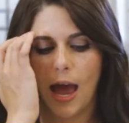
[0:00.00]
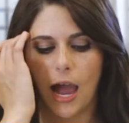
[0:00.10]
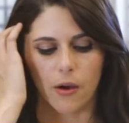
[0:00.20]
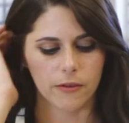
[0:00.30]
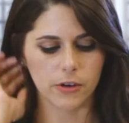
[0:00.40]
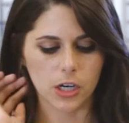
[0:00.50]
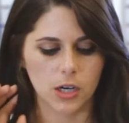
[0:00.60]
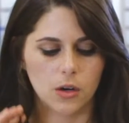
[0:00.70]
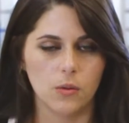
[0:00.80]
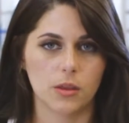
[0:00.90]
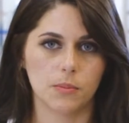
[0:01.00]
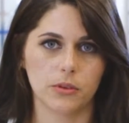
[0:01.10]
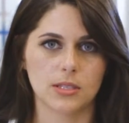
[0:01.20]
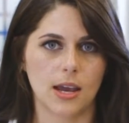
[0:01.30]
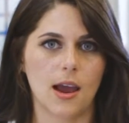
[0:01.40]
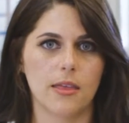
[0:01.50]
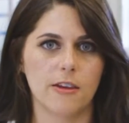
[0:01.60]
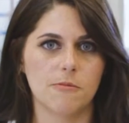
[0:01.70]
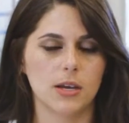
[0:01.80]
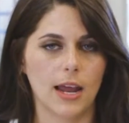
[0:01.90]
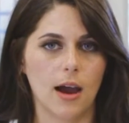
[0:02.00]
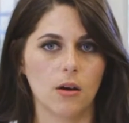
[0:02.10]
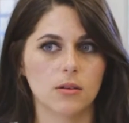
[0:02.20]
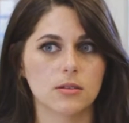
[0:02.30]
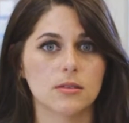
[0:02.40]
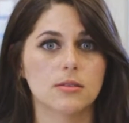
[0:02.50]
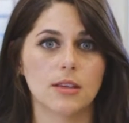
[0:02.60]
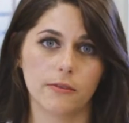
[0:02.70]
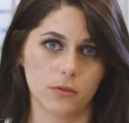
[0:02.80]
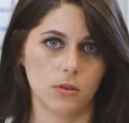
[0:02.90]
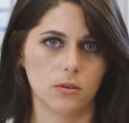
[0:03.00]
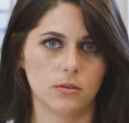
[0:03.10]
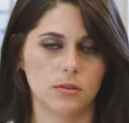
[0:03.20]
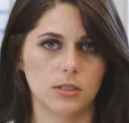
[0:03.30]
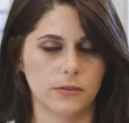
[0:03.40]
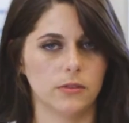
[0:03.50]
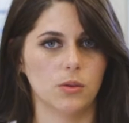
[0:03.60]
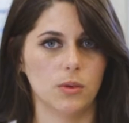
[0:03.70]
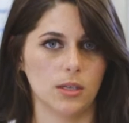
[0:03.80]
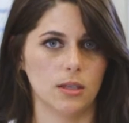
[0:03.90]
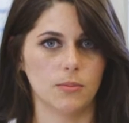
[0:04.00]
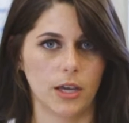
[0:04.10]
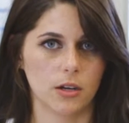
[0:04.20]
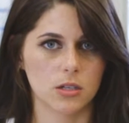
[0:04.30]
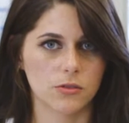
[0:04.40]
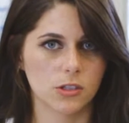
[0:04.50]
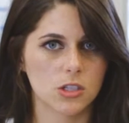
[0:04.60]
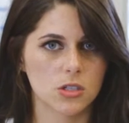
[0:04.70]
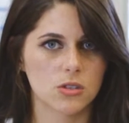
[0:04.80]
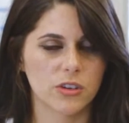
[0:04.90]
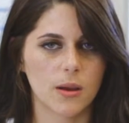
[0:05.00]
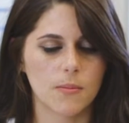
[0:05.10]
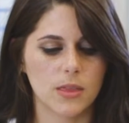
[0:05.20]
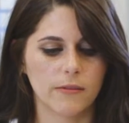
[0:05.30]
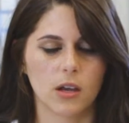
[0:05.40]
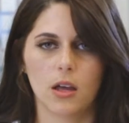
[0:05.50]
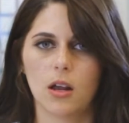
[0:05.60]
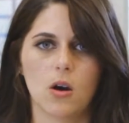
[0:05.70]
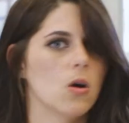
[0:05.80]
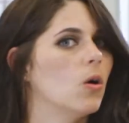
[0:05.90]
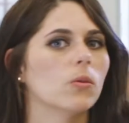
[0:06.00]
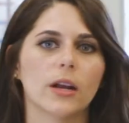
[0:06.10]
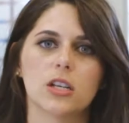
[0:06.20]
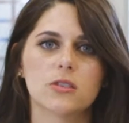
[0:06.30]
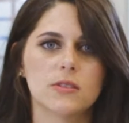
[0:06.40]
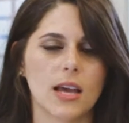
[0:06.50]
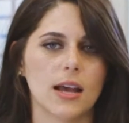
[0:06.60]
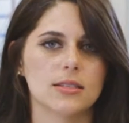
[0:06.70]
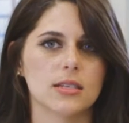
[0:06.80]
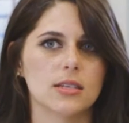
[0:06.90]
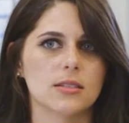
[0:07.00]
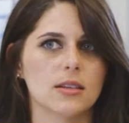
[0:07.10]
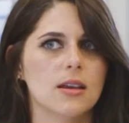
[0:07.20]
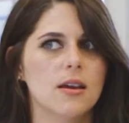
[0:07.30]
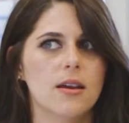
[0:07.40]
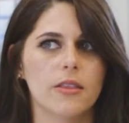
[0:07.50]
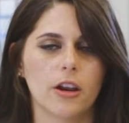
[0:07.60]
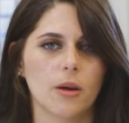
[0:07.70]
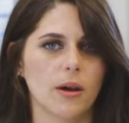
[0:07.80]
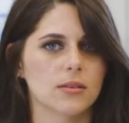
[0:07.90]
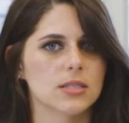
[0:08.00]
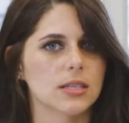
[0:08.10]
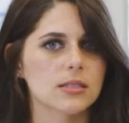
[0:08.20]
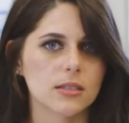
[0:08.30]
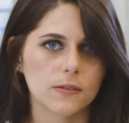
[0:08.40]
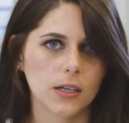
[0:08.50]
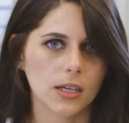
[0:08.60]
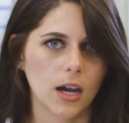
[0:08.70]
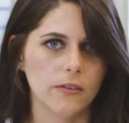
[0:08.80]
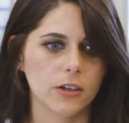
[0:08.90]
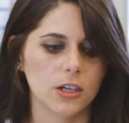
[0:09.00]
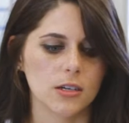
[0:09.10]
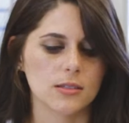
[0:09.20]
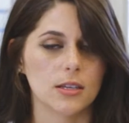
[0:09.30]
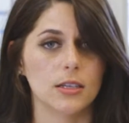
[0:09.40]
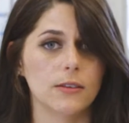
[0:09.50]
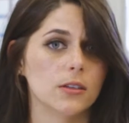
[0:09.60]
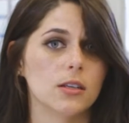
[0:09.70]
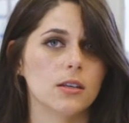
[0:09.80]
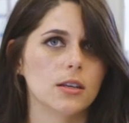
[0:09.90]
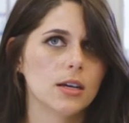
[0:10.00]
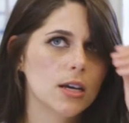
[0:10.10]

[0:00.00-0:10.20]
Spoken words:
However, with BlueSky, they've put out several different weekly planners for you to choose from. They've got a whole range of sizes. There are about 6 different covers and even